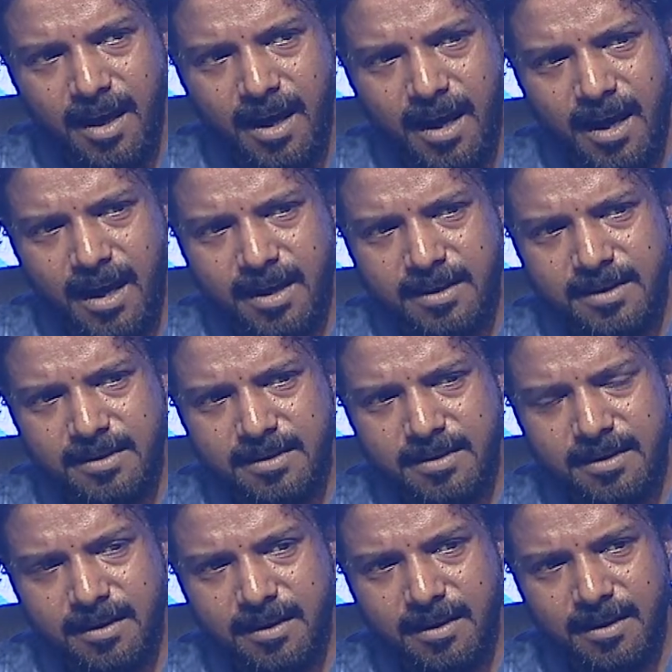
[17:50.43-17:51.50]
And
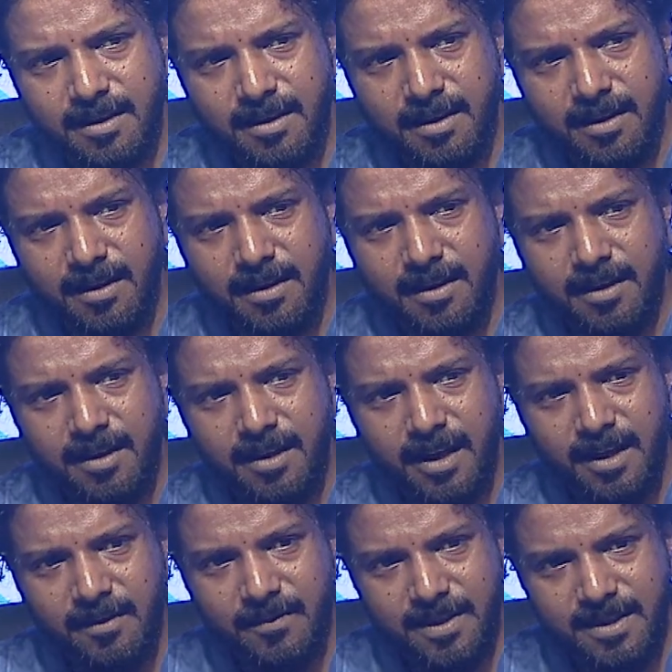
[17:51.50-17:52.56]

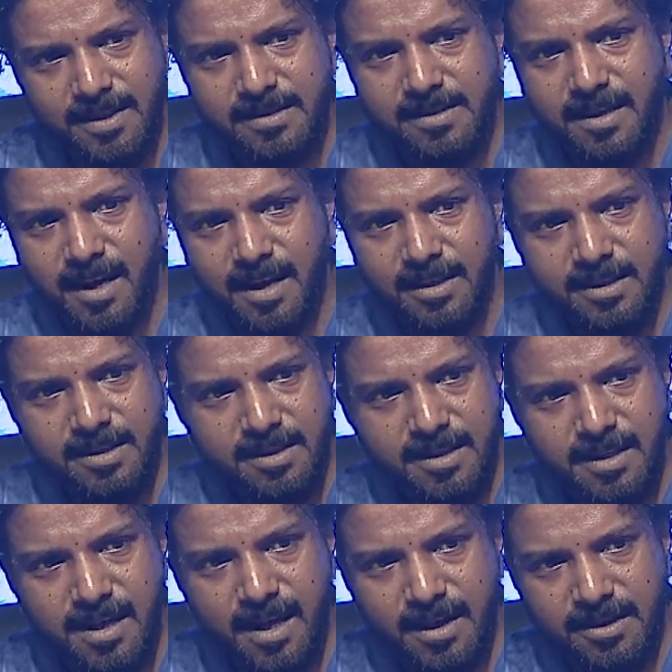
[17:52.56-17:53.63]
if it is indeed
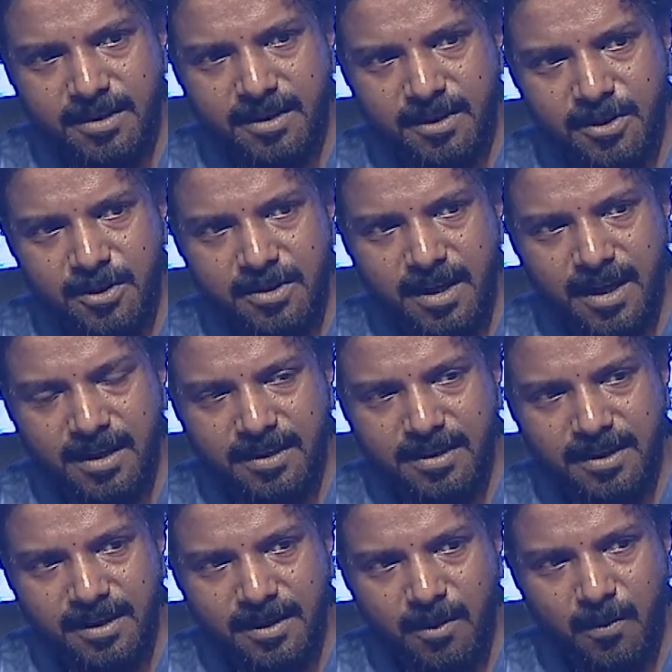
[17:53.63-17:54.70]
an ideal
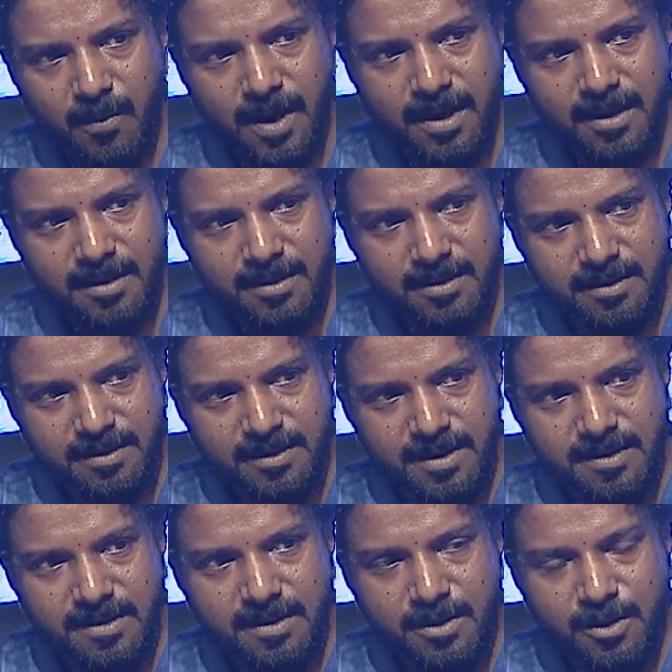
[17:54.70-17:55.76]
society, when
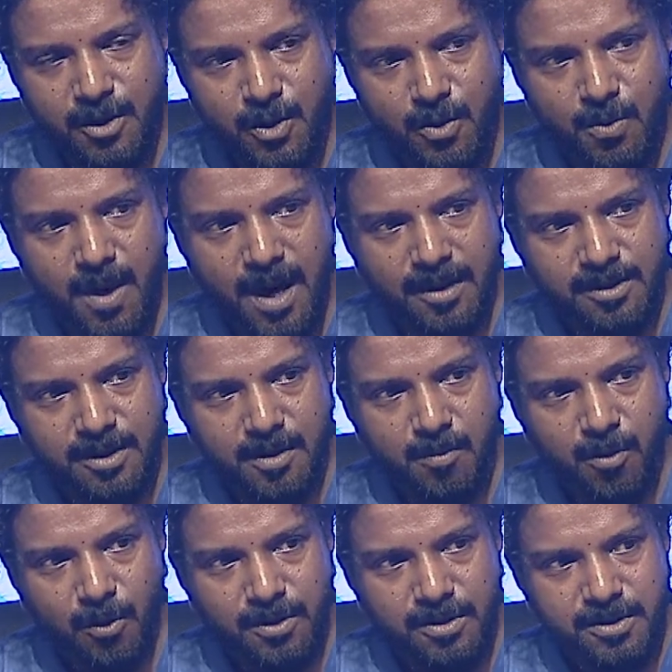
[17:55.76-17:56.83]
this new
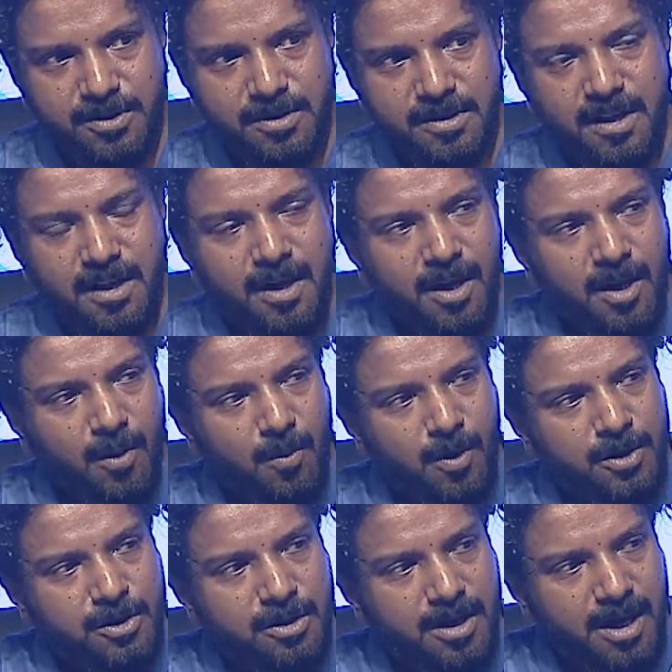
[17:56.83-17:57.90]
anthropologist
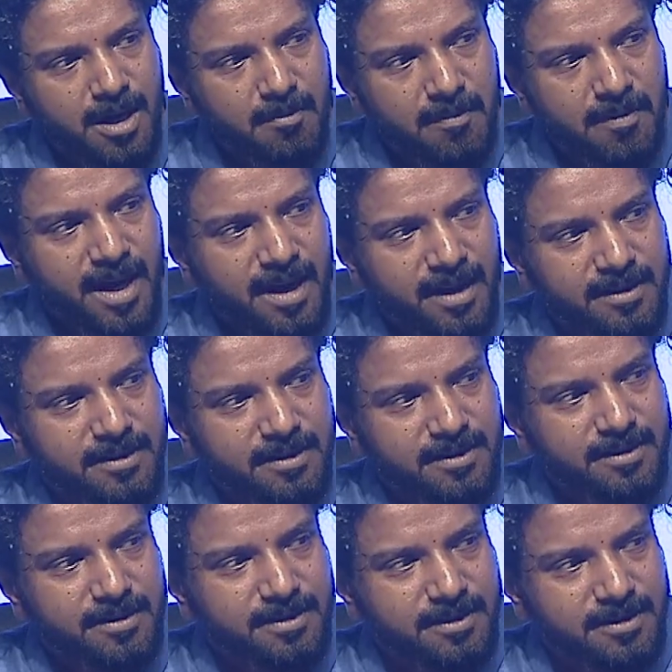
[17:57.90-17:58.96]
were to compare
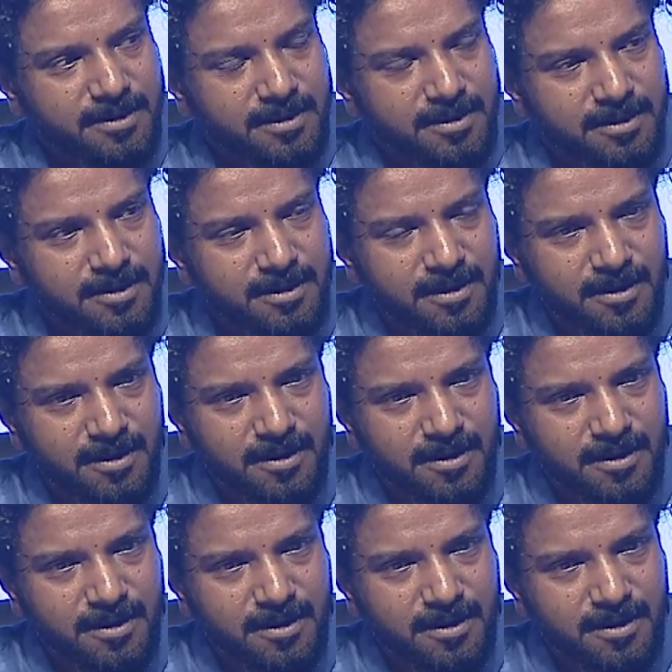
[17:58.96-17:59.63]
the